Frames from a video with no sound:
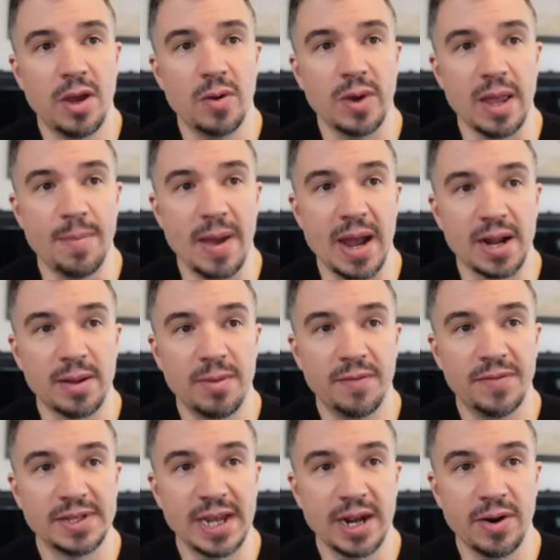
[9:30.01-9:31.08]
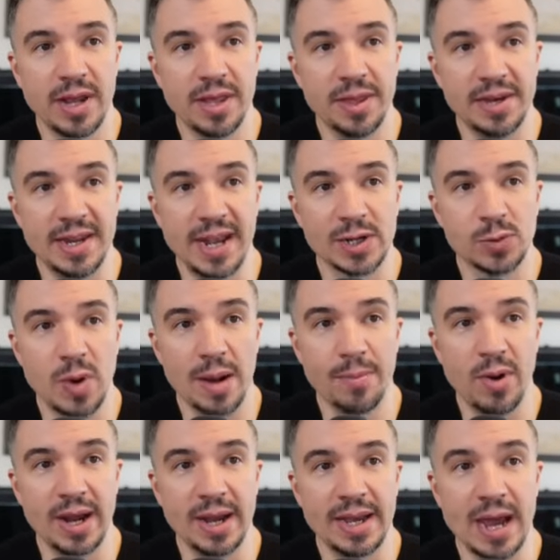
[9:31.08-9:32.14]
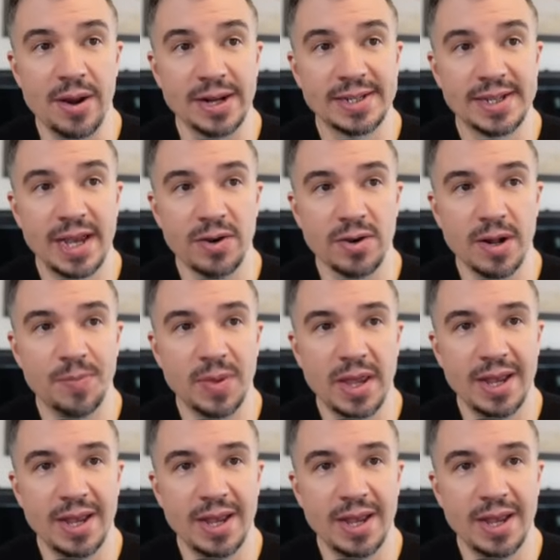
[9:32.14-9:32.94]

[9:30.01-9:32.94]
okay, back above this area, the DXY breaking down, etc.,